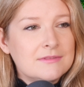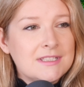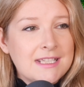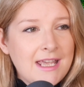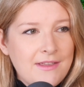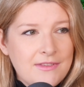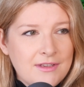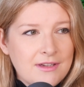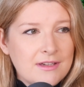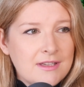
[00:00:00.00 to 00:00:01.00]

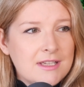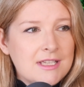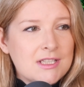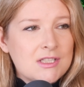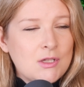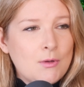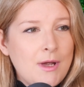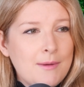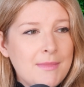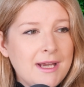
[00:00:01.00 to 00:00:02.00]
together. So
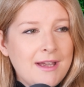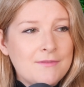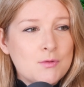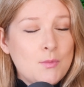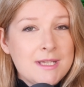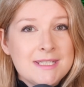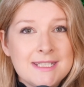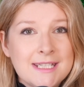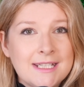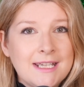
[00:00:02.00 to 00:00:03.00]
I might have to wait
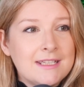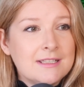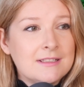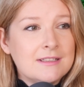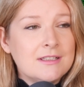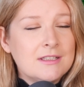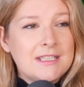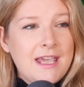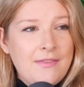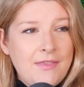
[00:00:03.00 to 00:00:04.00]
until I can
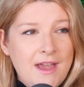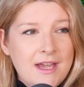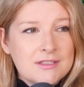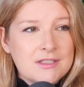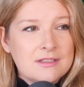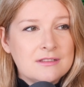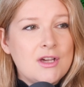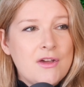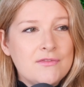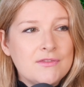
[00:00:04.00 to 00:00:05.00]
get that
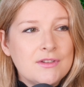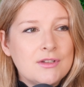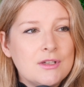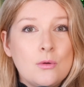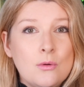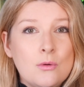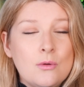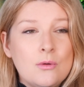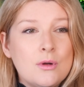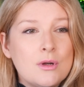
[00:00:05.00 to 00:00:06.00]
oven.
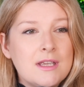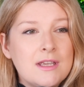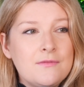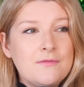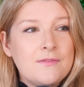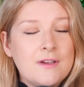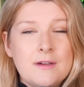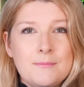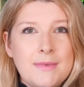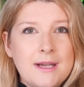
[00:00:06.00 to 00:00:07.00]
Or if
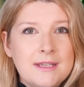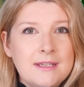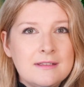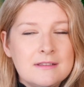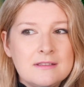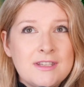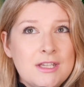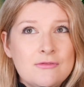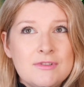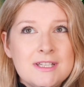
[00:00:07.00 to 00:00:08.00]
my
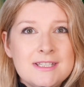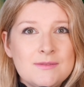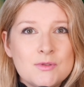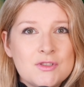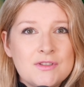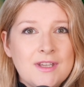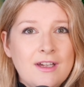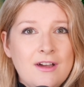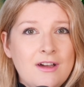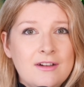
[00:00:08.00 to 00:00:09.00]
theories, which they
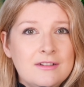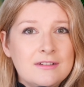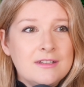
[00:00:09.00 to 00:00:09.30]
are